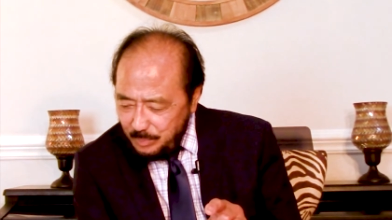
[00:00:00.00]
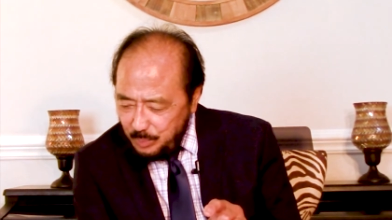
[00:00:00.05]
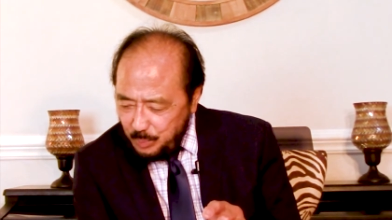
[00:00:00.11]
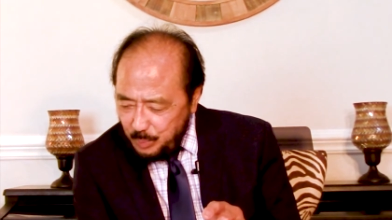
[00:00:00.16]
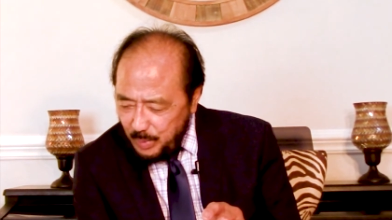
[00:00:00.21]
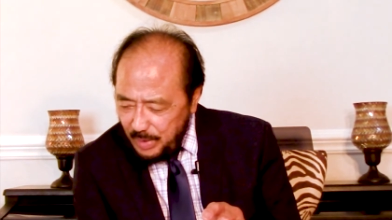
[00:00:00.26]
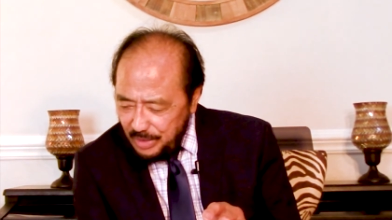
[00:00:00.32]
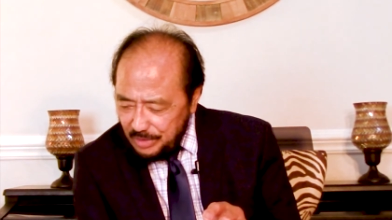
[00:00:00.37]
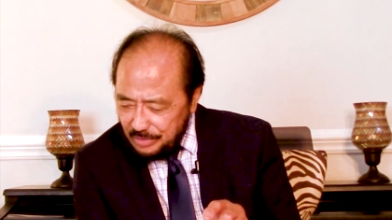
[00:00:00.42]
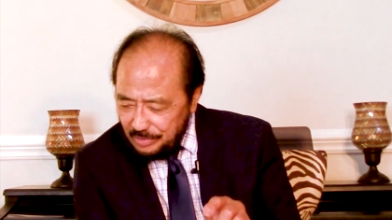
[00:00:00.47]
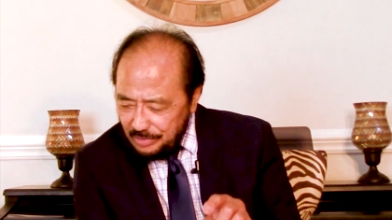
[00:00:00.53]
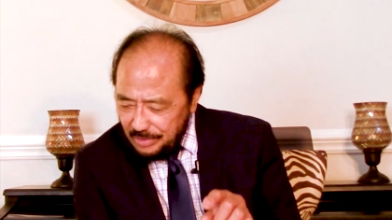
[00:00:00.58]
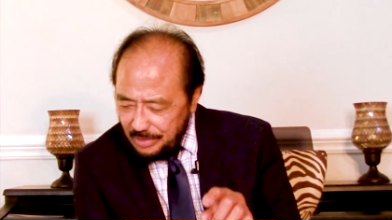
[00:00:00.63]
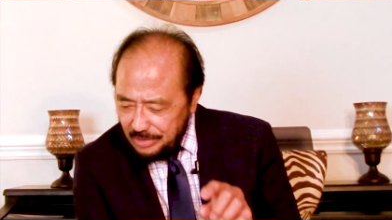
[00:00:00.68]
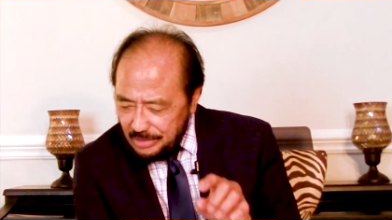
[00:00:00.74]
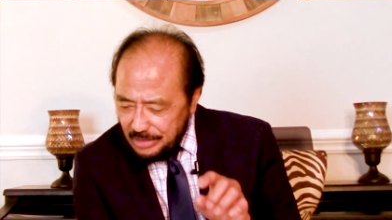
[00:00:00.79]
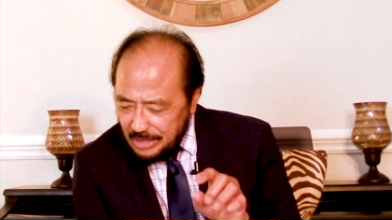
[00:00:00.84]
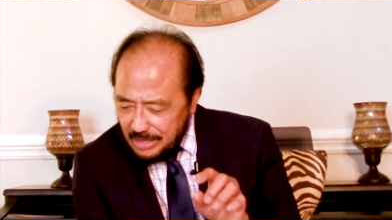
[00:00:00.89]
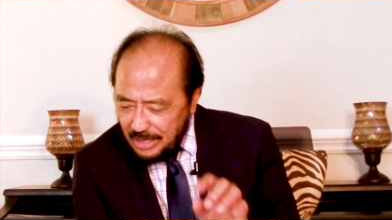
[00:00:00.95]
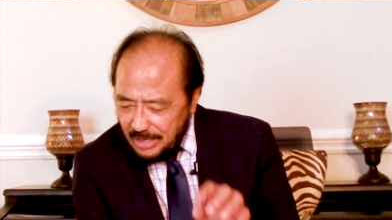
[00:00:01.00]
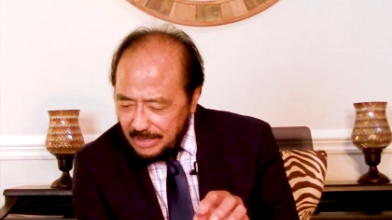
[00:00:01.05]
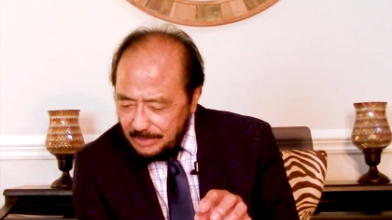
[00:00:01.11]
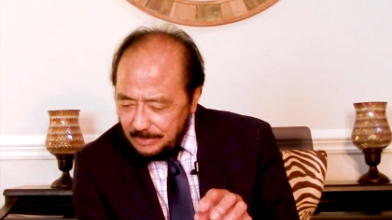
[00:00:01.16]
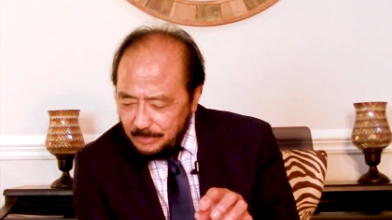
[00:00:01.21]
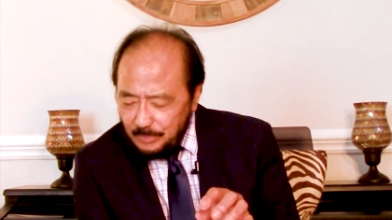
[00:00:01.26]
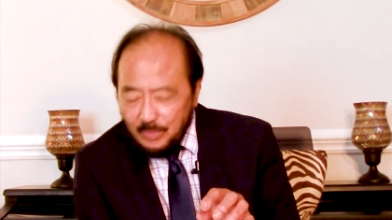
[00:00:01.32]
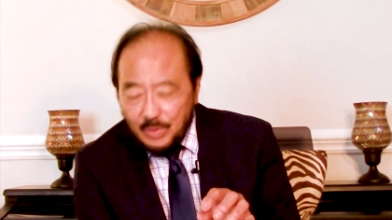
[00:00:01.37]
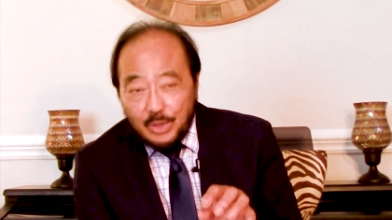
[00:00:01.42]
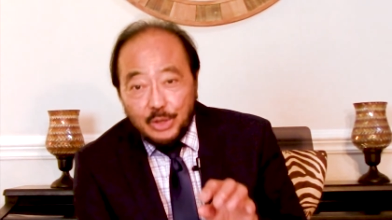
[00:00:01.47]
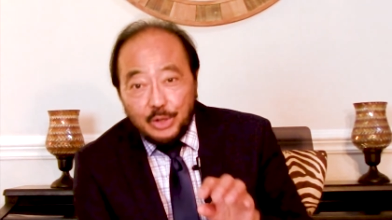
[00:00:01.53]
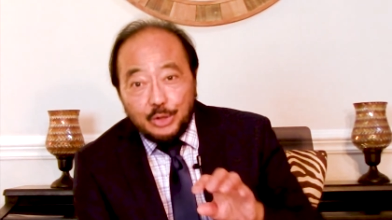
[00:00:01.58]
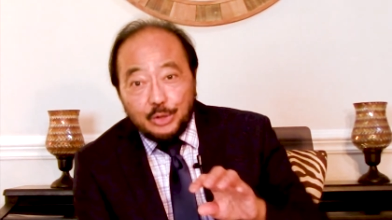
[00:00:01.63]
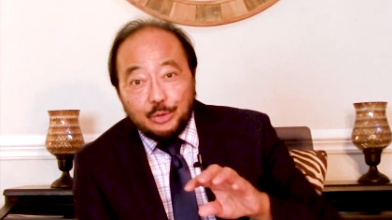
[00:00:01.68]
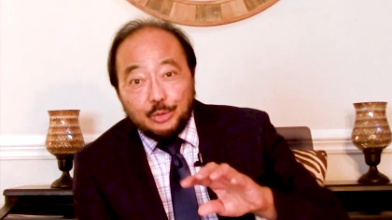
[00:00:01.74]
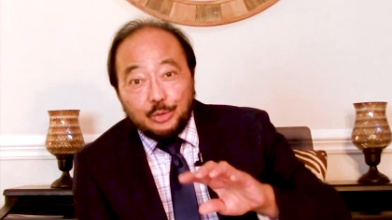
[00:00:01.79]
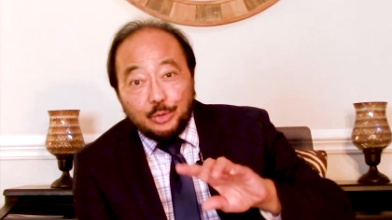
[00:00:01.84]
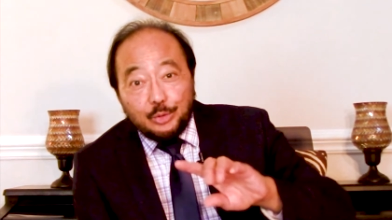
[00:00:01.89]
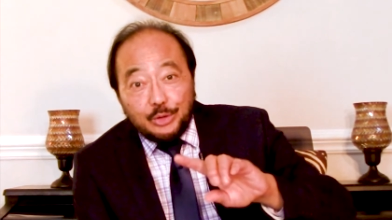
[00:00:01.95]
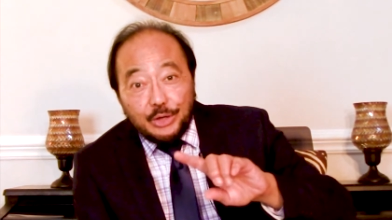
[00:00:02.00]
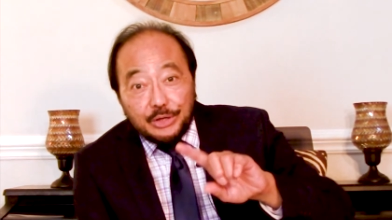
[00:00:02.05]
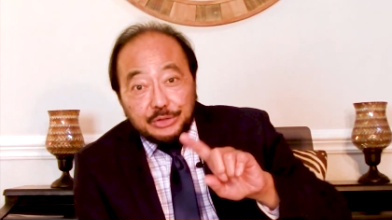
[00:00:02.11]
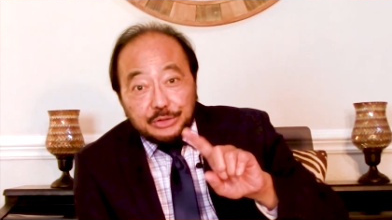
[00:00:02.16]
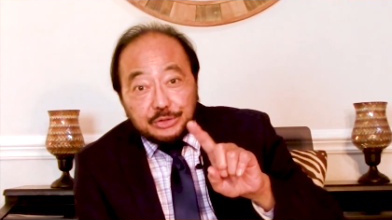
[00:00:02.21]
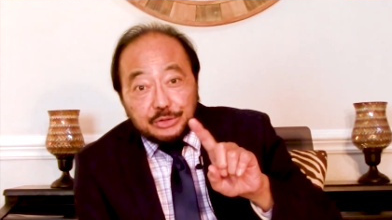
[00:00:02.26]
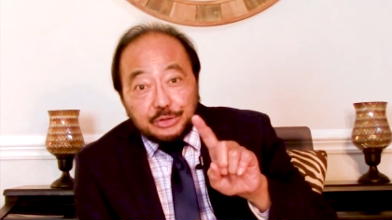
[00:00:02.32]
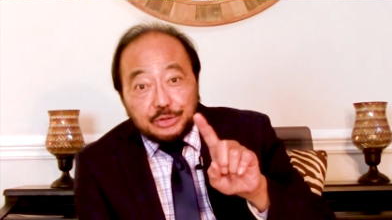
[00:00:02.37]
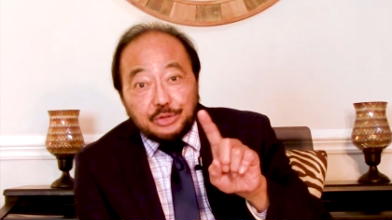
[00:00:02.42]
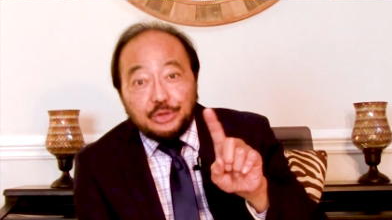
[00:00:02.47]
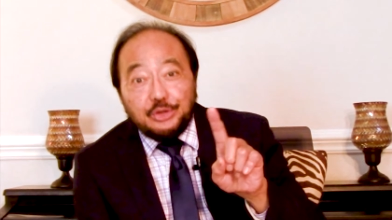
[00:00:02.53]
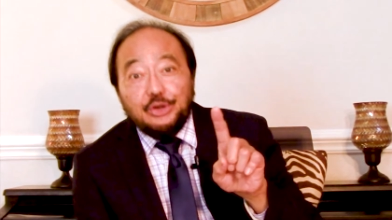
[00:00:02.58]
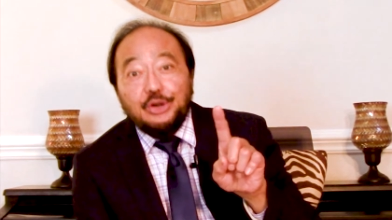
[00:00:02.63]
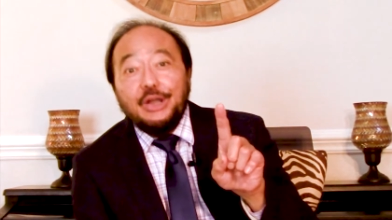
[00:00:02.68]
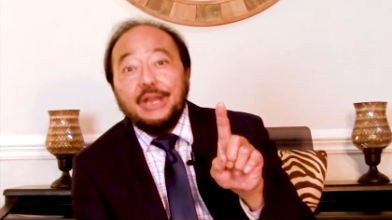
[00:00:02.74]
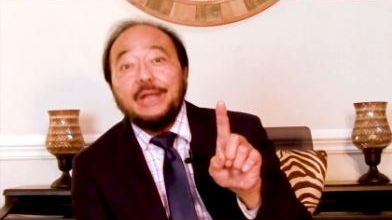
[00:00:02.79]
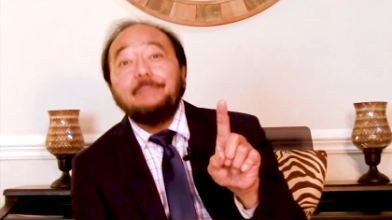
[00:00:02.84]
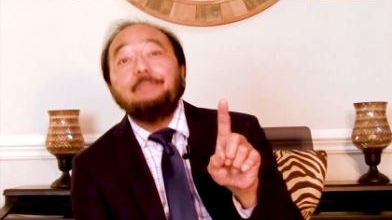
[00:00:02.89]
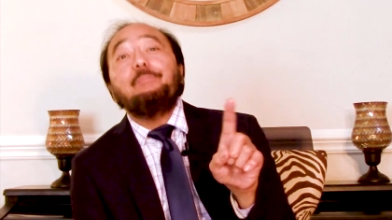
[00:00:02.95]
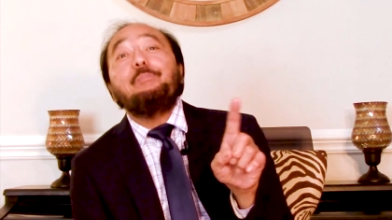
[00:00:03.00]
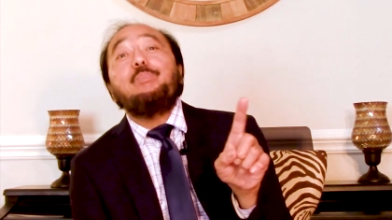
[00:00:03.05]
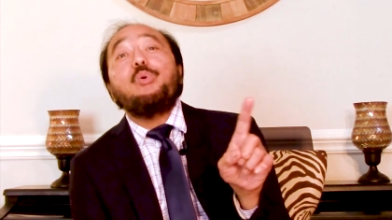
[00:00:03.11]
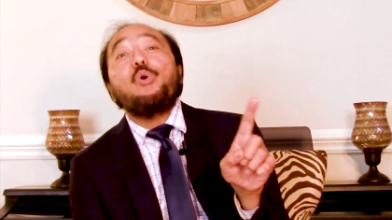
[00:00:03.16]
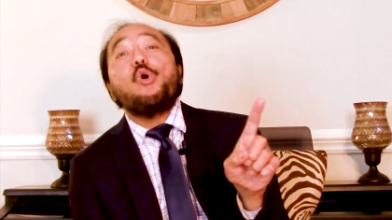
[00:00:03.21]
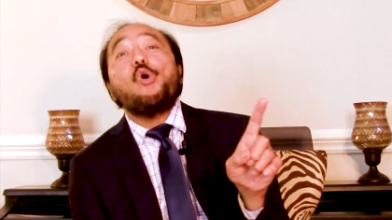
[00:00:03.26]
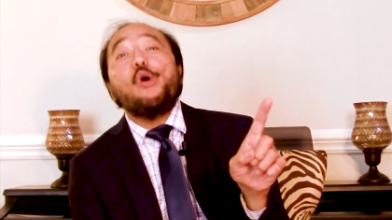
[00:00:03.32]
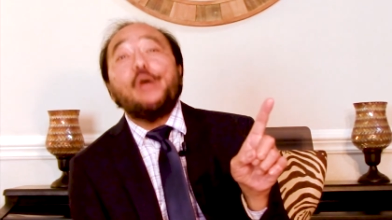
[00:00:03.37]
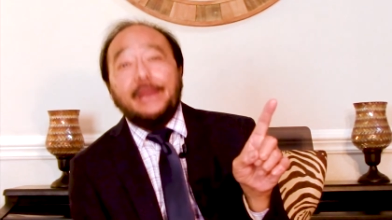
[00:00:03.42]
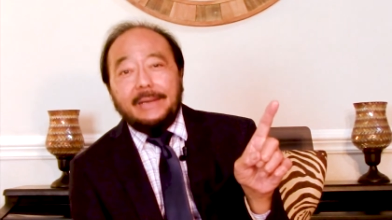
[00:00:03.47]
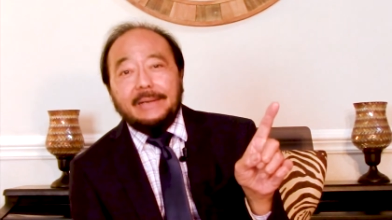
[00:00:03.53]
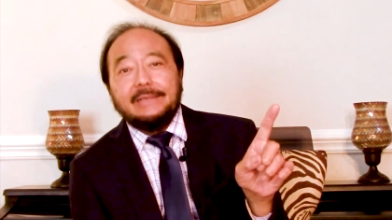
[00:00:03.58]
Peter had come to the turning point.